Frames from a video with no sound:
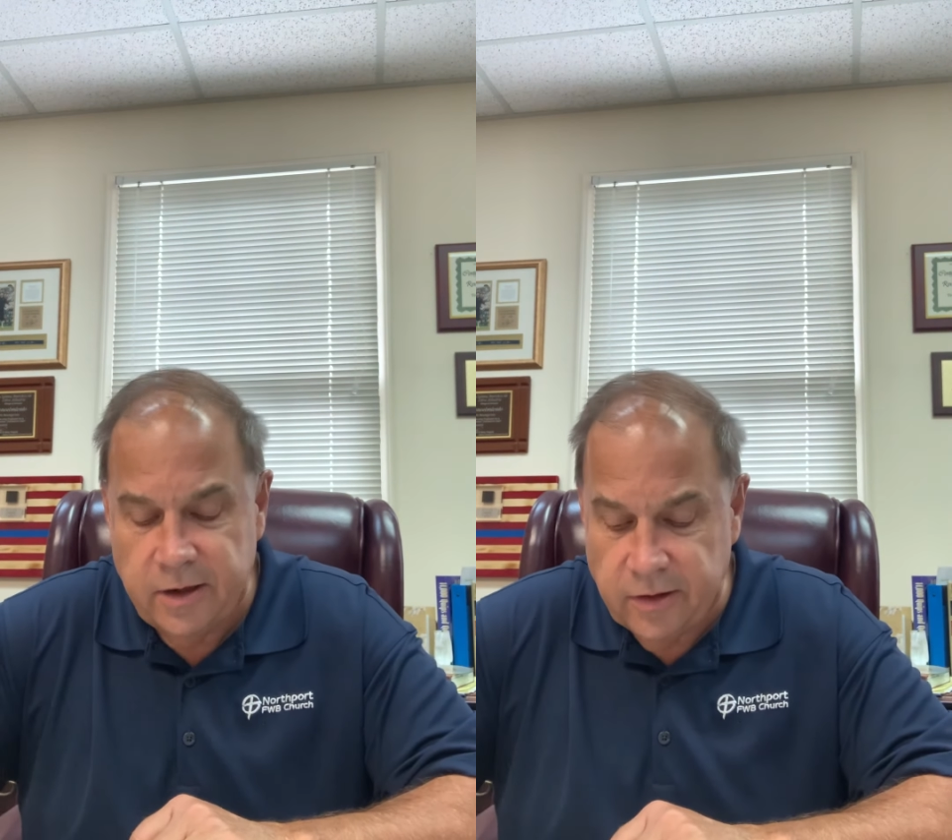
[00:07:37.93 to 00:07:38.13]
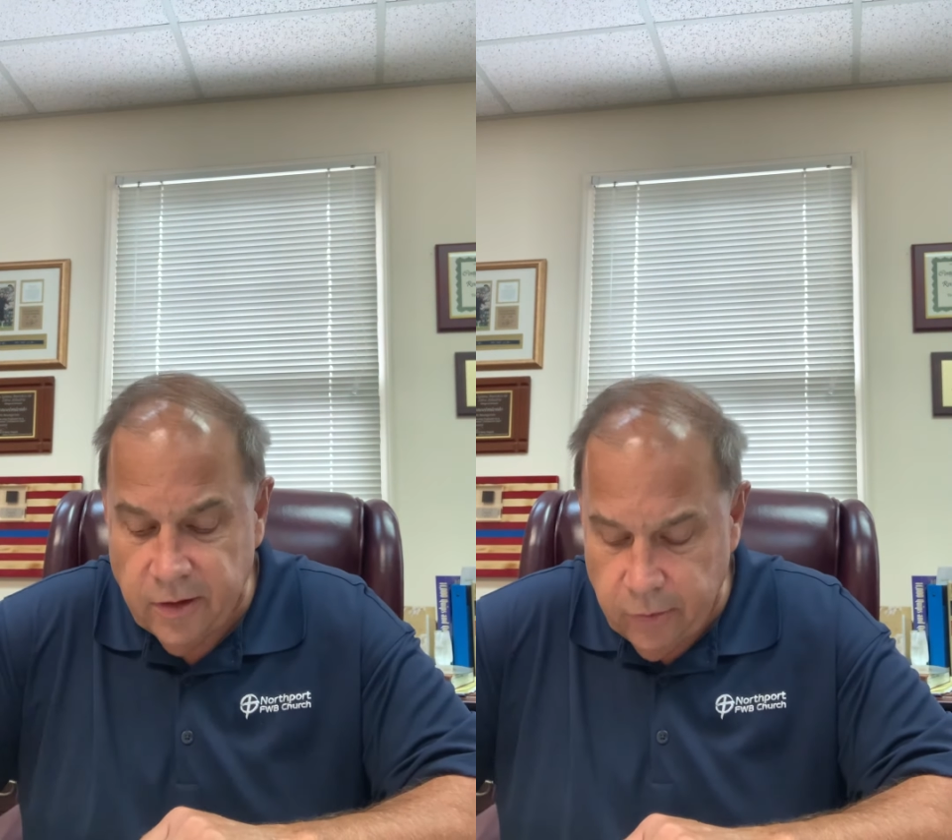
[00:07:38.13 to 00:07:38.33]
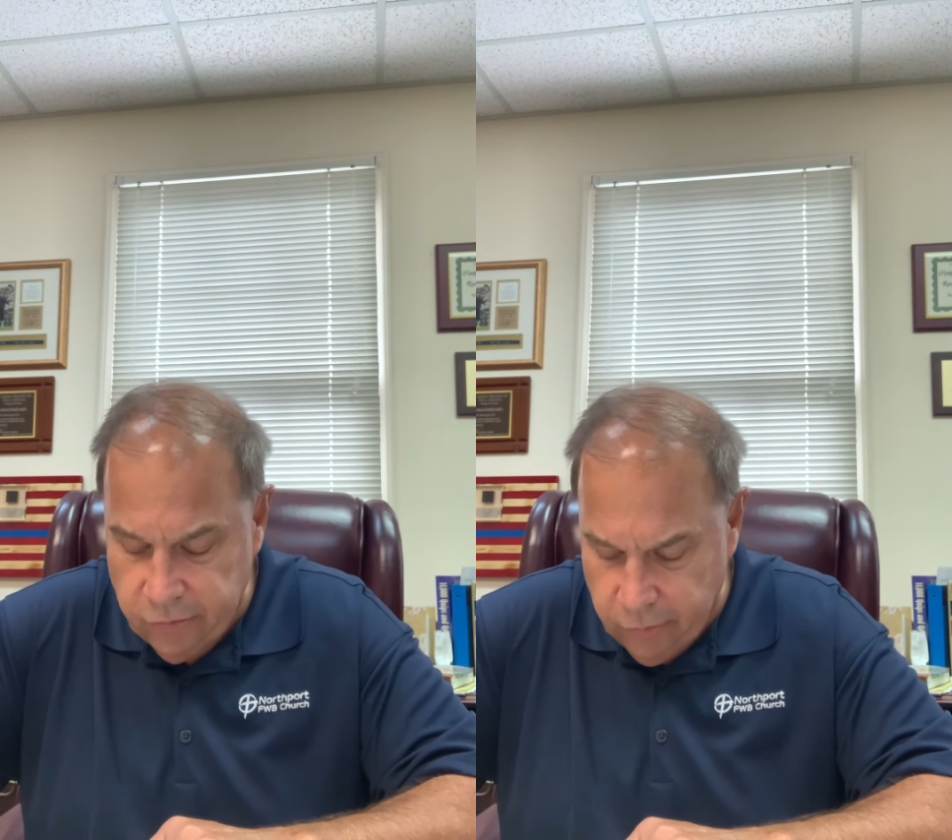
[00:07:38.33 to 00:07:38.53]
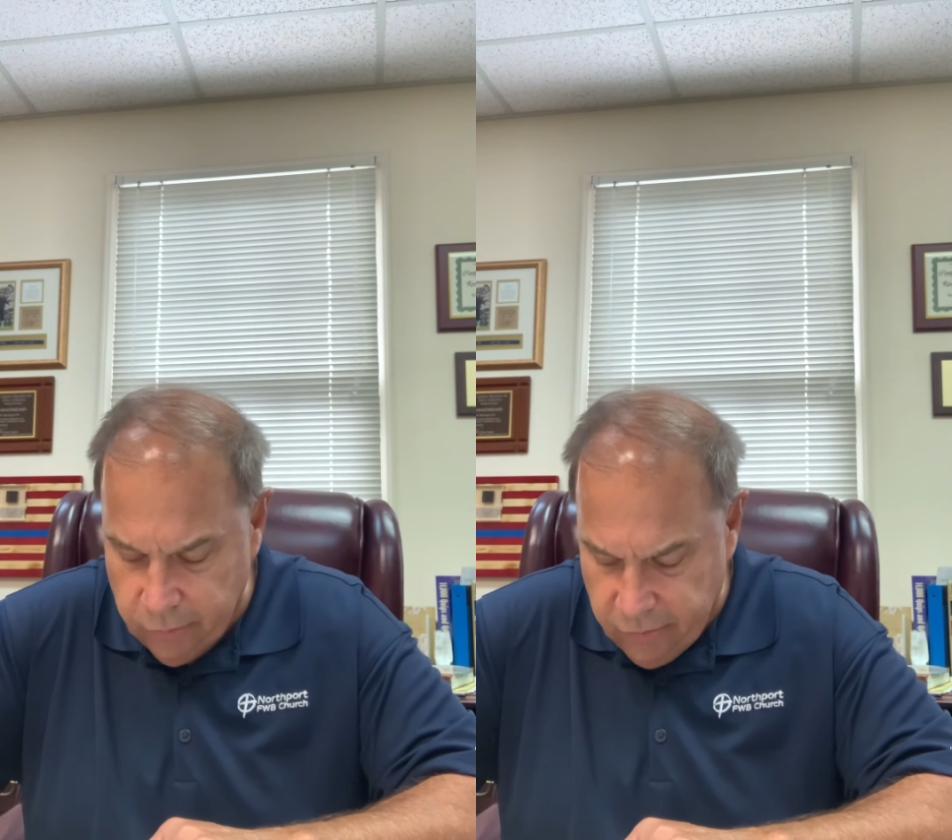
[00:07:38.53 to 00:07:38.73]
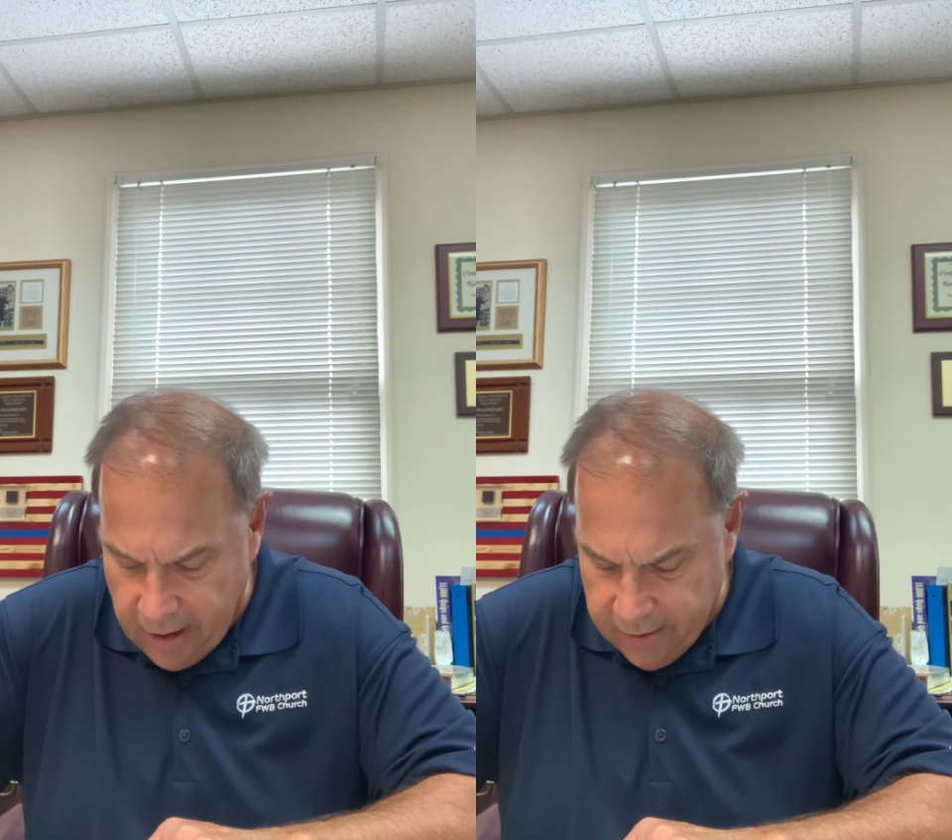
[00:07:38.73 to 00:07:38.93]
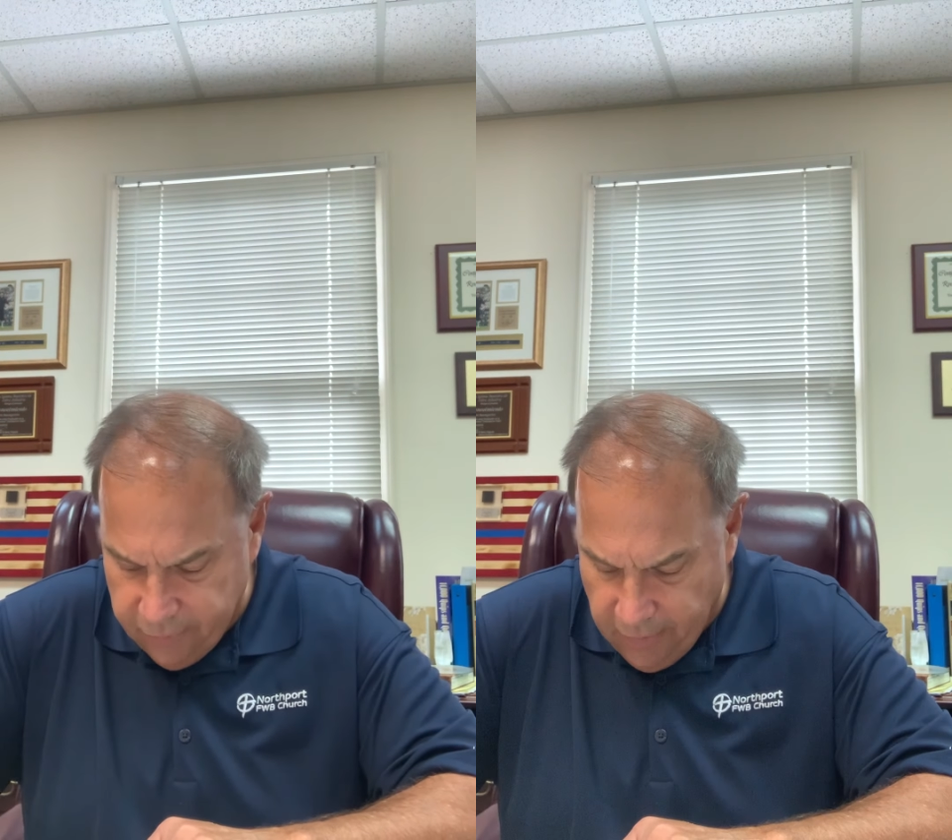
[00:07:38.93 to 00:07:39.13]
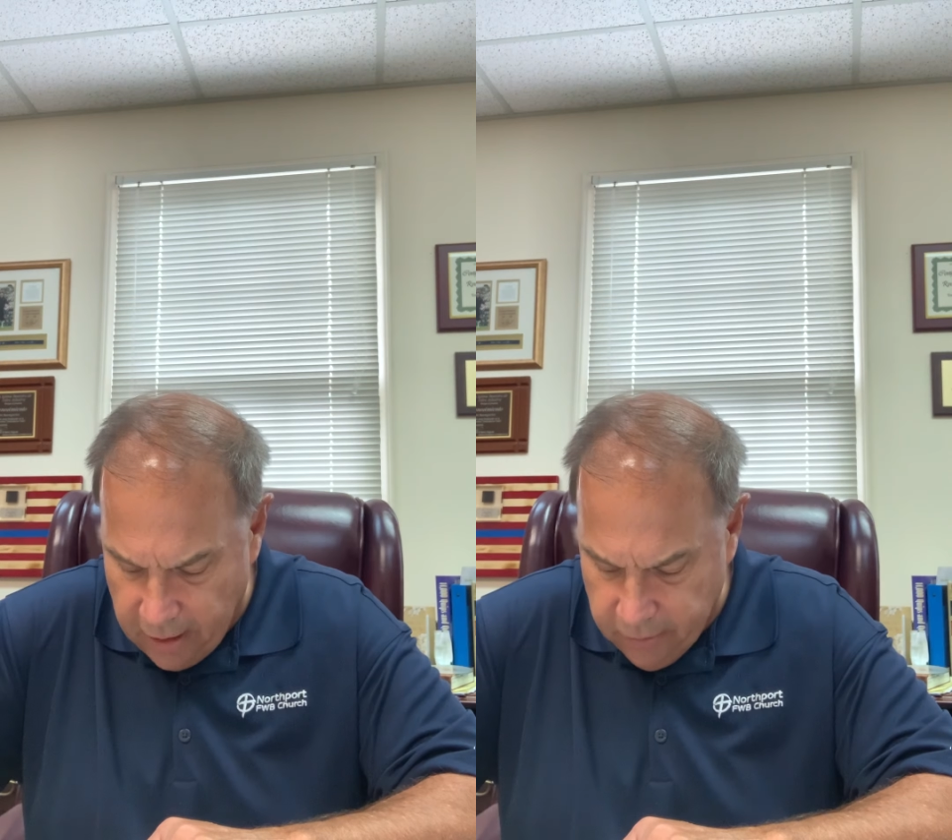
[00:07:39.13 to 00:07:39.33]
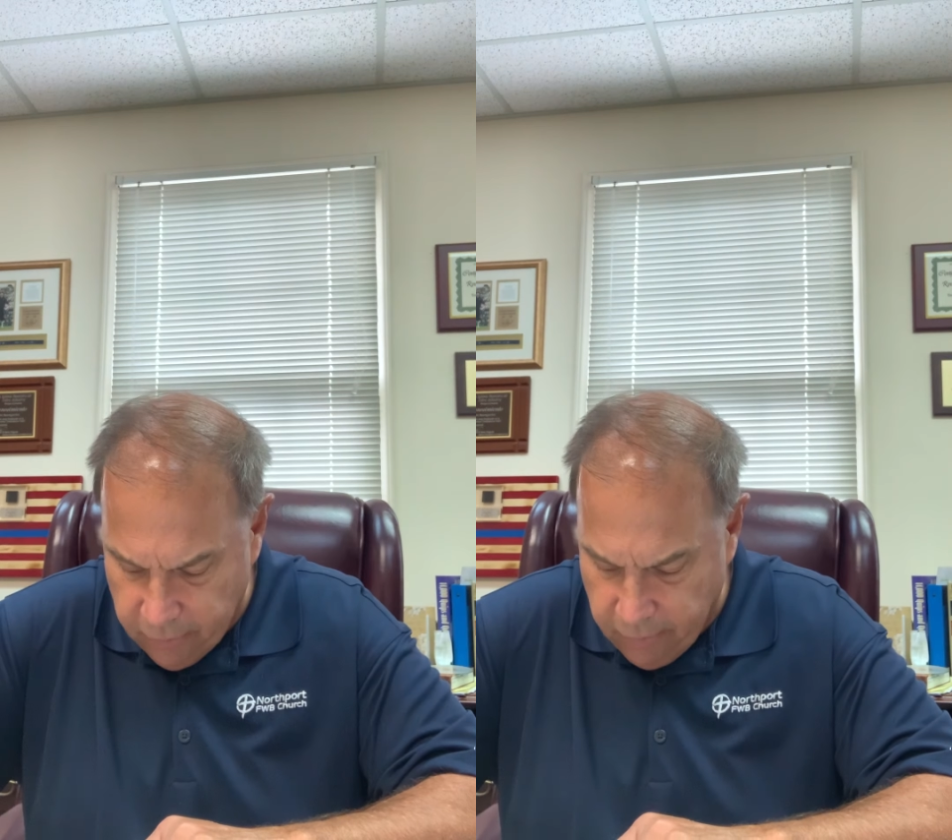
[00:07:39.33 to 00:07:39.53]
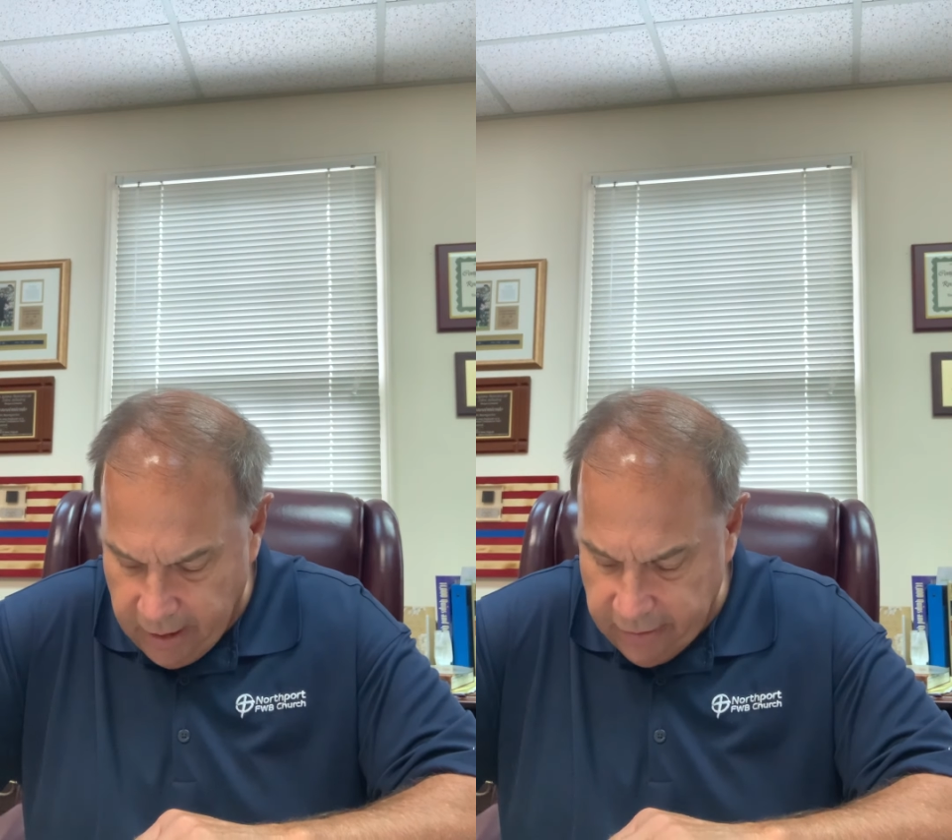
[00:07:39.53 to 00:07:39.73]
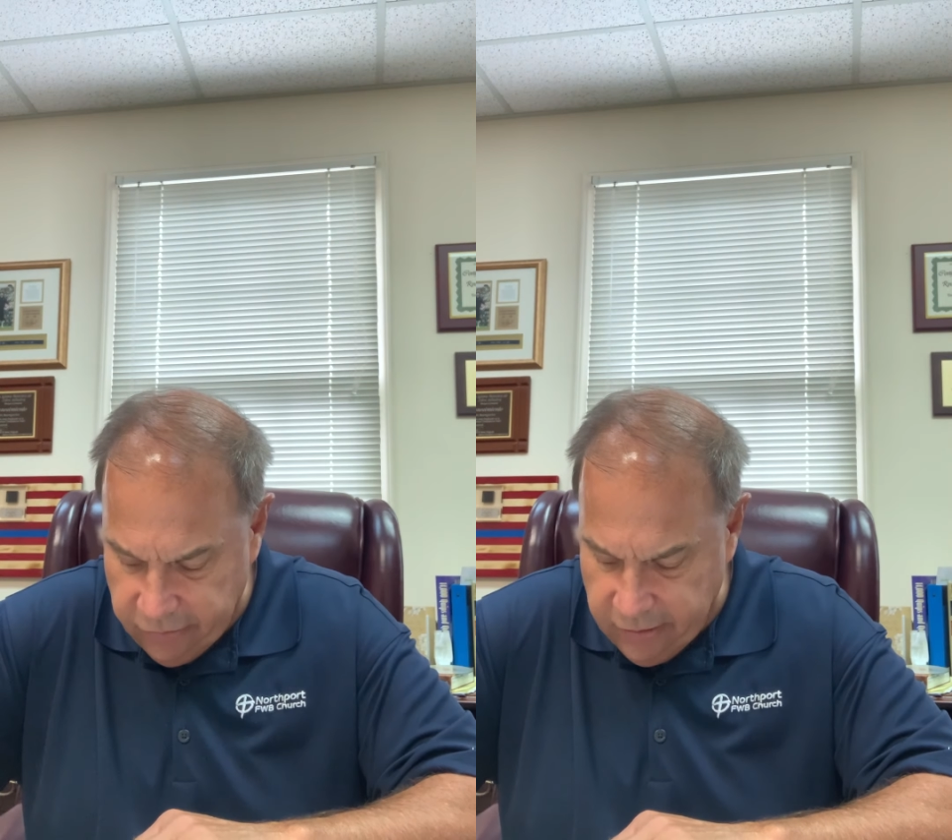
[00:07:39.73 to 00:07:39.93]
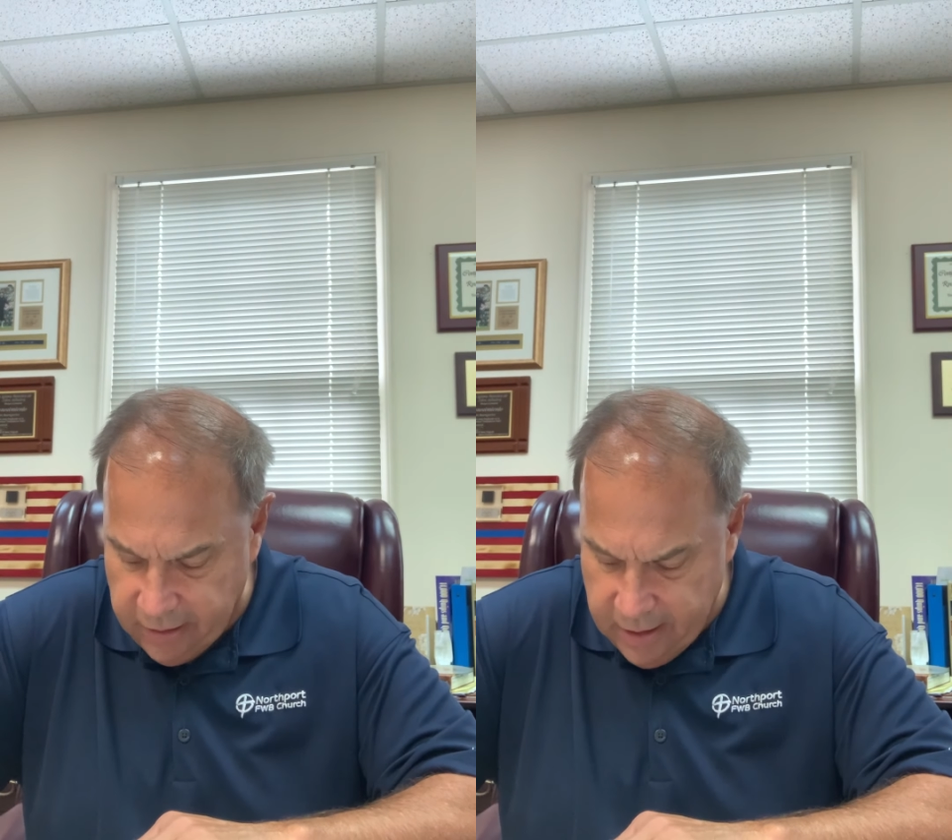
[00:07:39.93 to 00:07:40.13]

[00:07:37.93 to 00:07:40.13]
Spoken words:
to those who are trying to follow Christ.